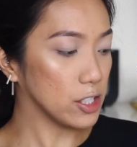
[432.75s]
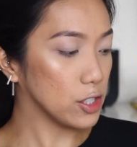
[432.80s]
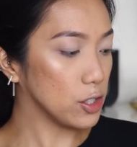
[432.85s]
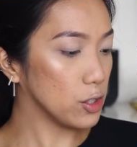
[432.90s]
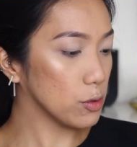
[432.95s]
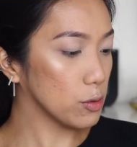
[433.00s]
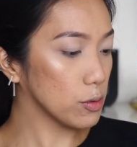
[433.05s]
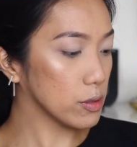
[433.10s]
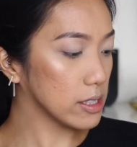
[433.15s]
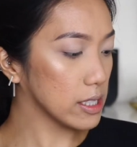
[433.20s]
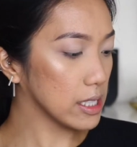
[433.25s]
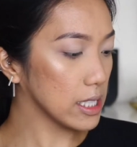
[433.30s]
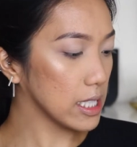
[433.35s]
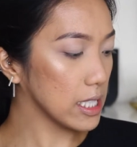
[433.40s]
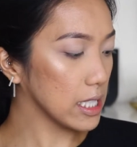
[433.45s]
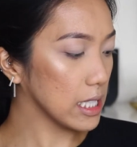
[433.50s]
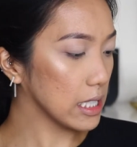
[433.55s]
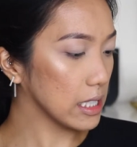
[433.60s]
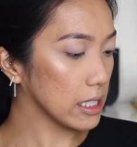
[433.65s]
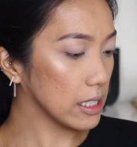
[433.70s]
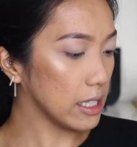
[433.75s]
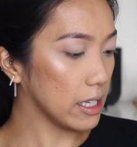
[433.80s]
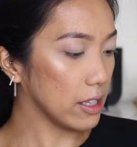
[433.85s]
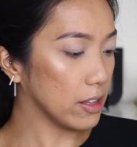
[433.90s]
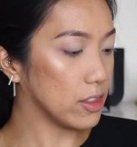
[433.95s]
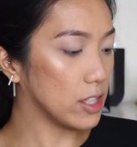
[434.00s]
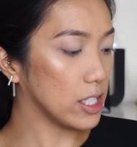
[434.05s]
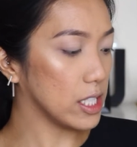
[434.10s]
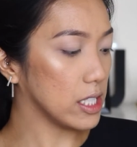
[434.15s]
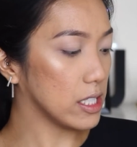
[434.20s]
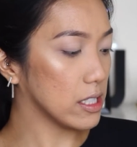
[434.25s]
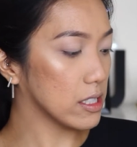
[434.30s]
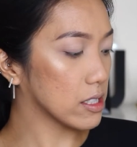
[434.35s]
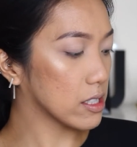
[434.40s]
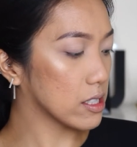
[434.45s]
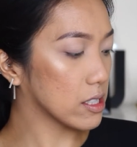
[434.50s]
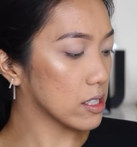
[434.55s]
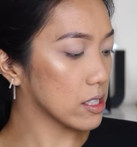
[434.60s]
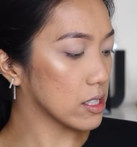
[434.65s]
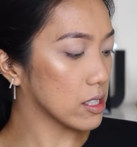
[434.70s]
using
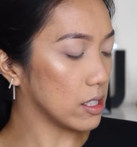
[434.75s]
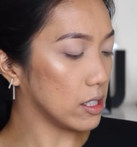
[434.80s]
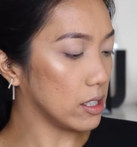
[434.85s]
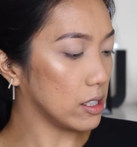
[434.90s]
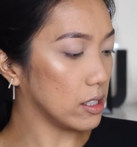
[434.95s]
this